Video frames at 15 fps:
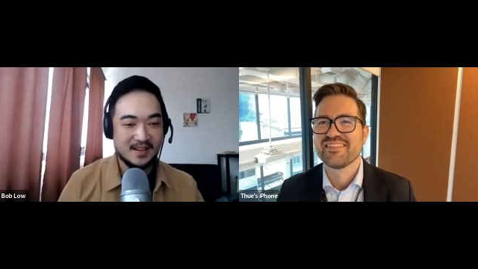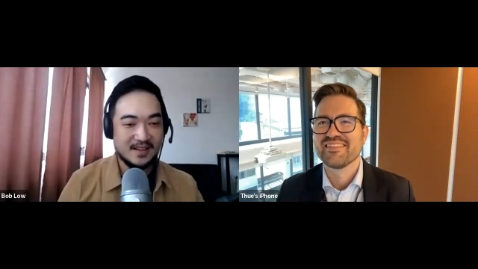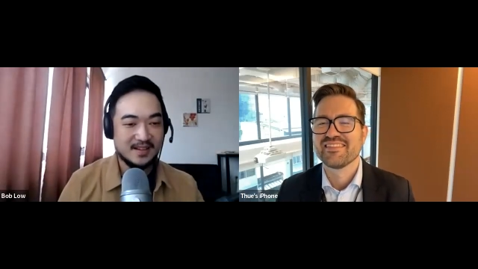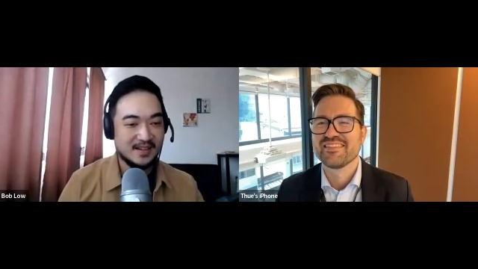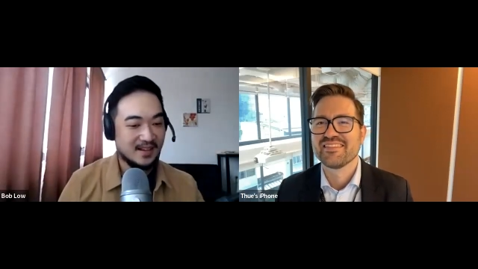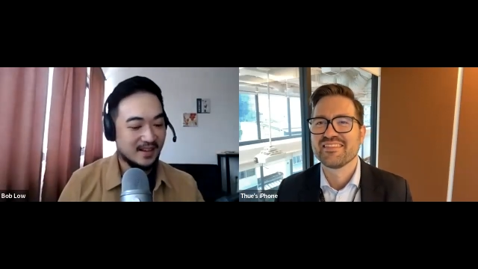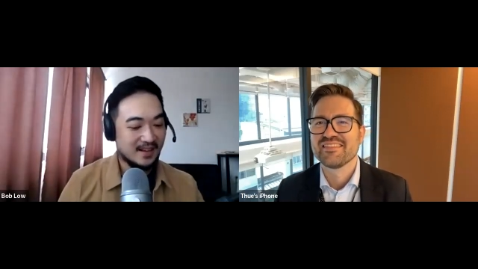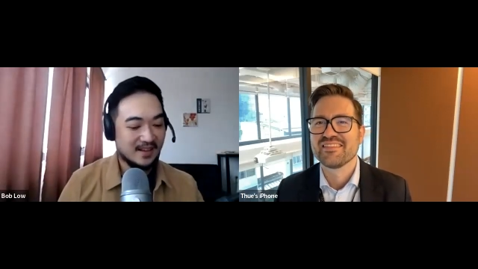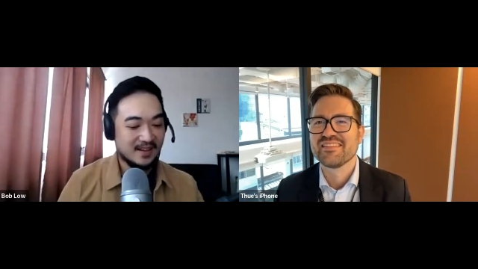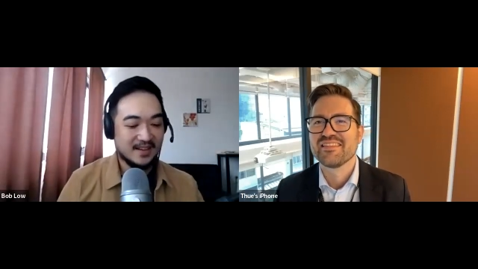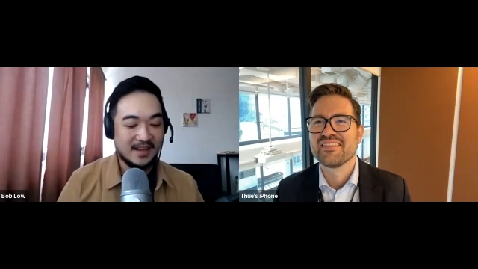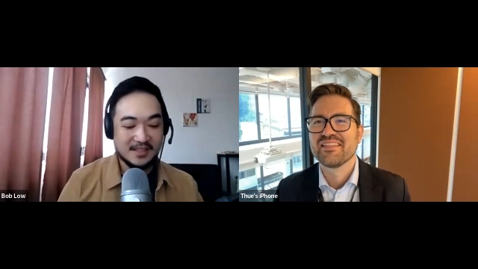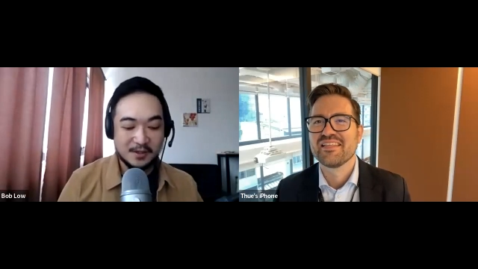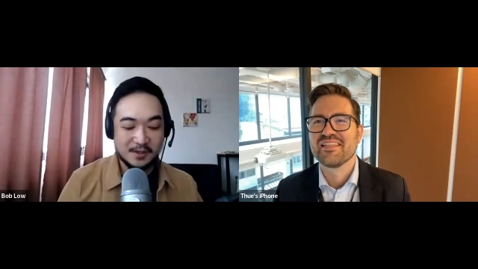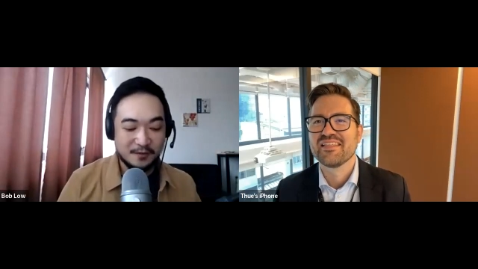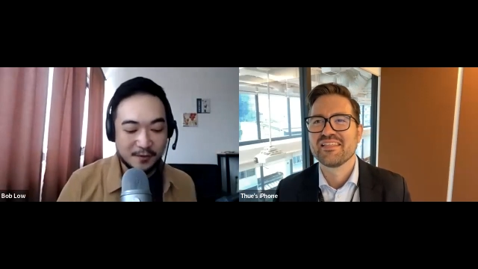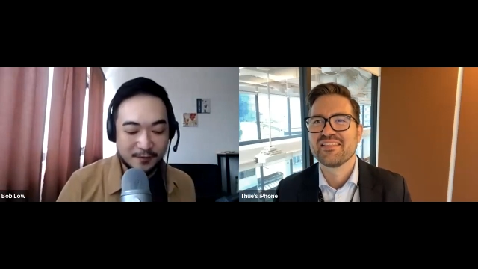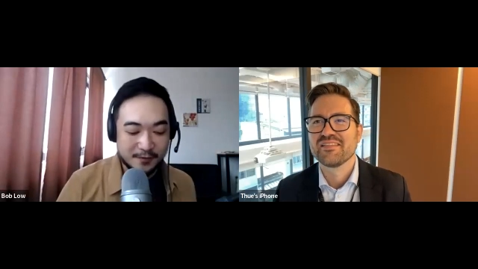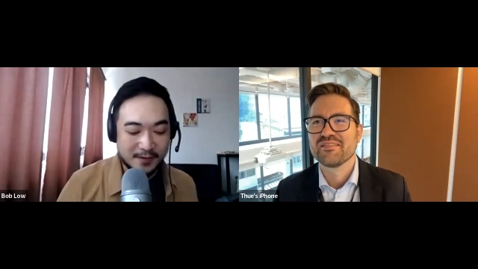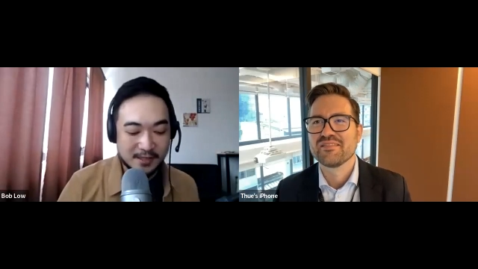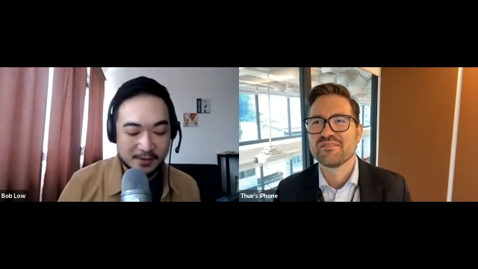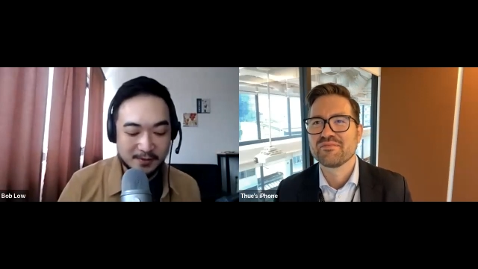Speaker 1: And yeah, so for
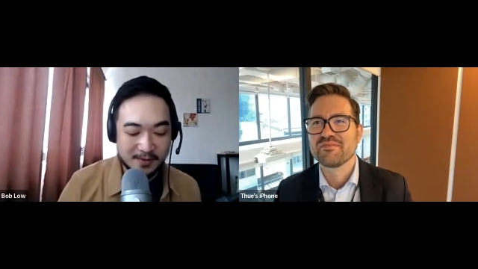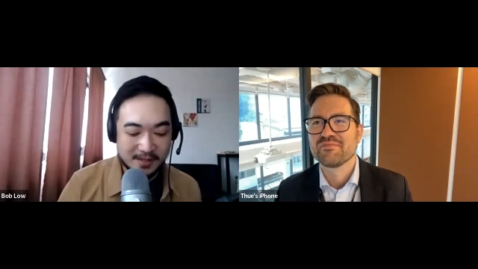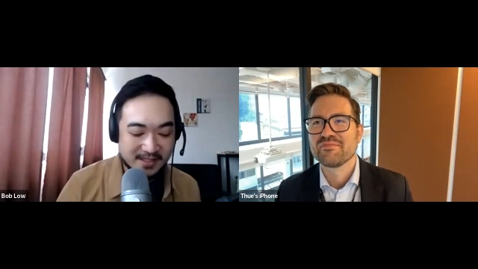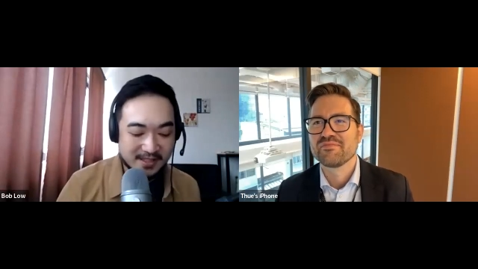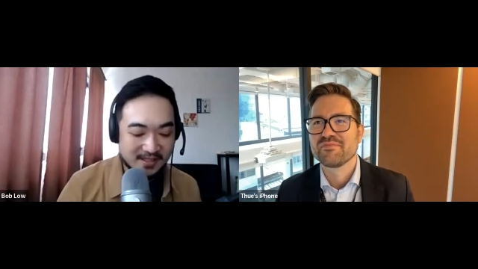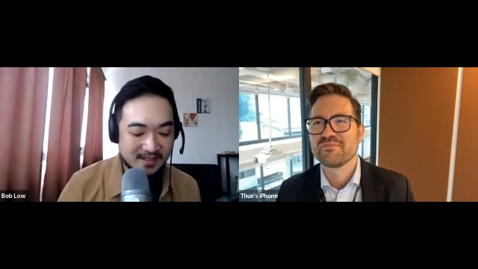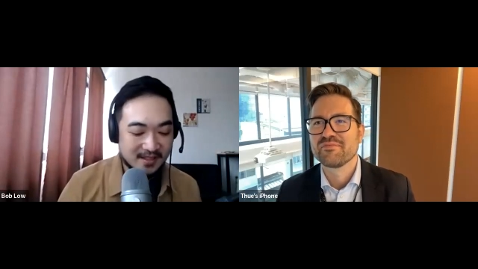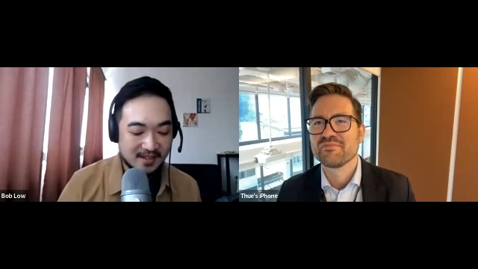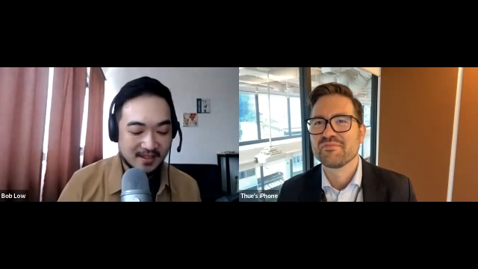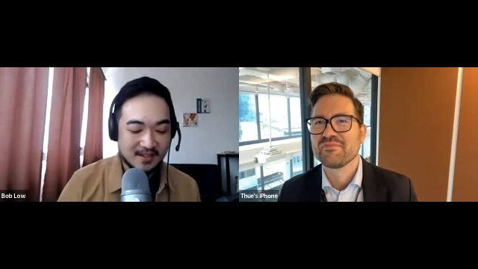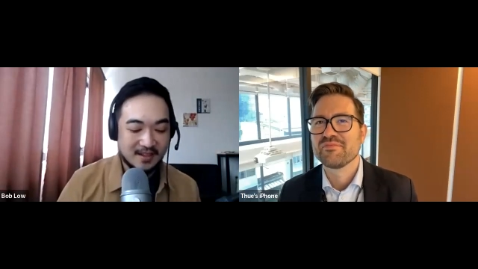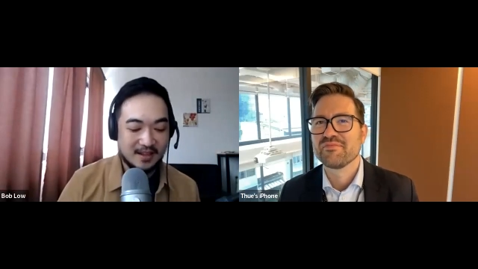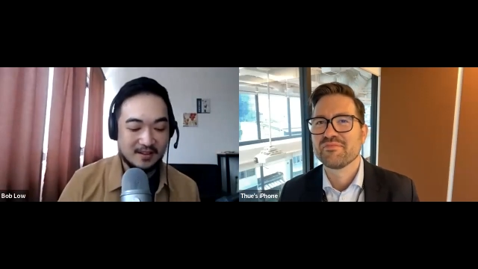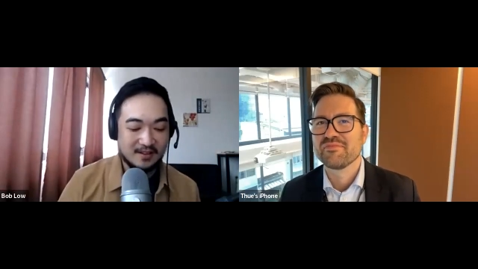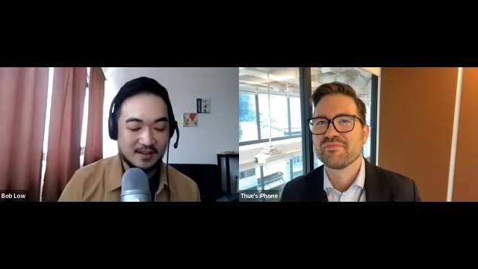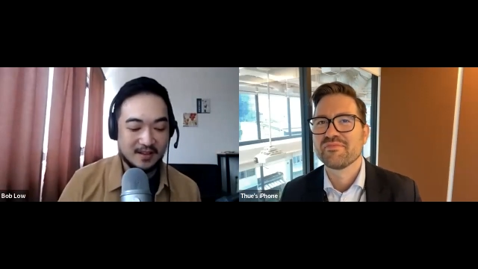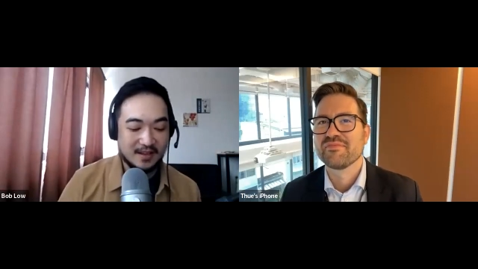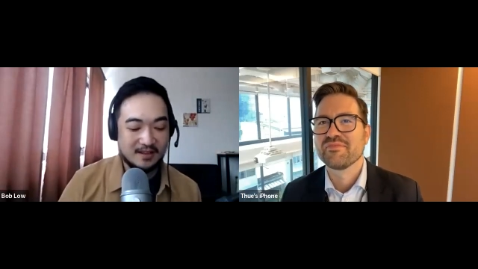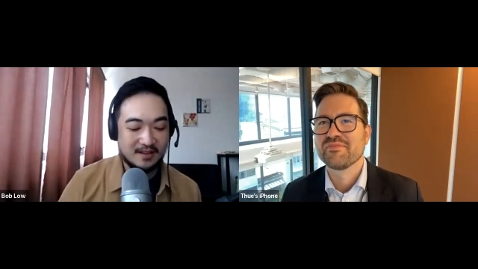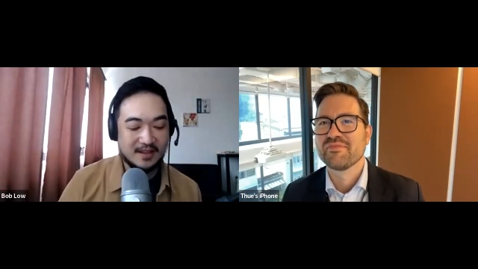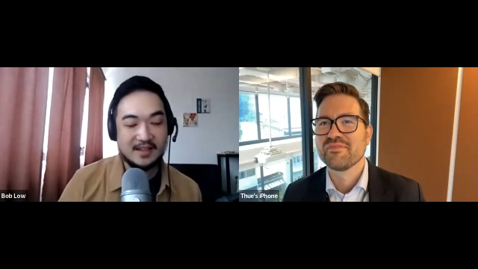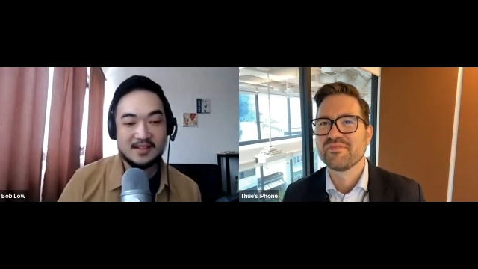first question, I'll,
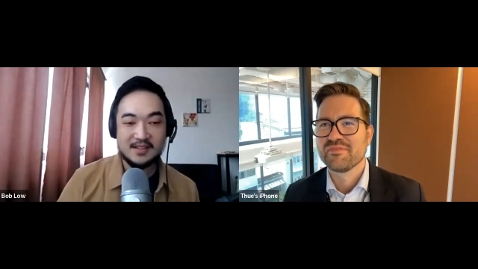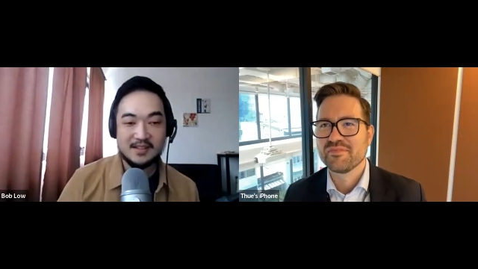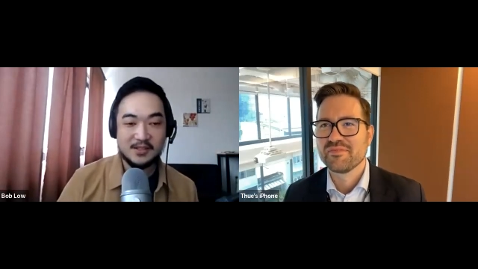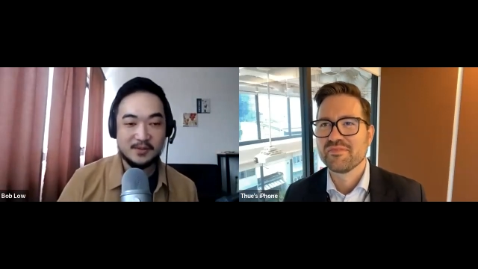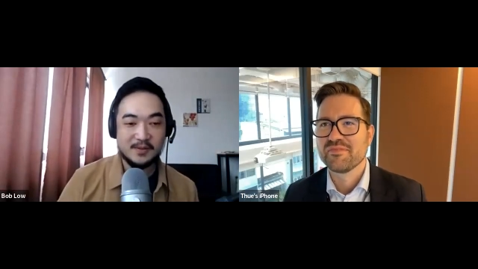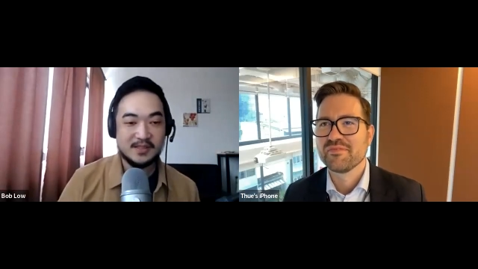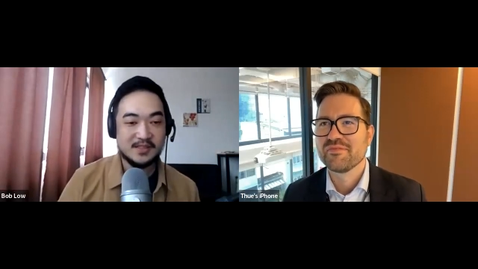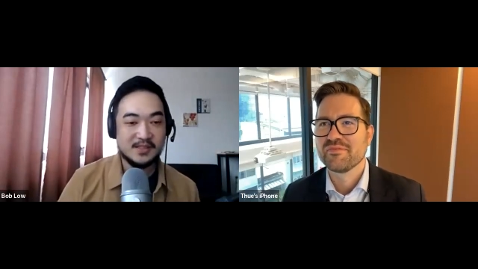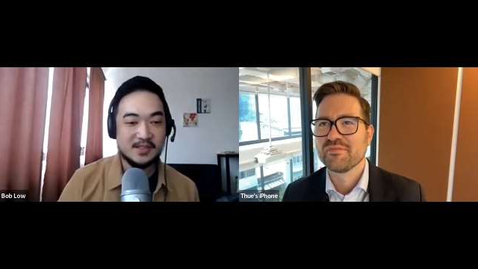I'll get into it.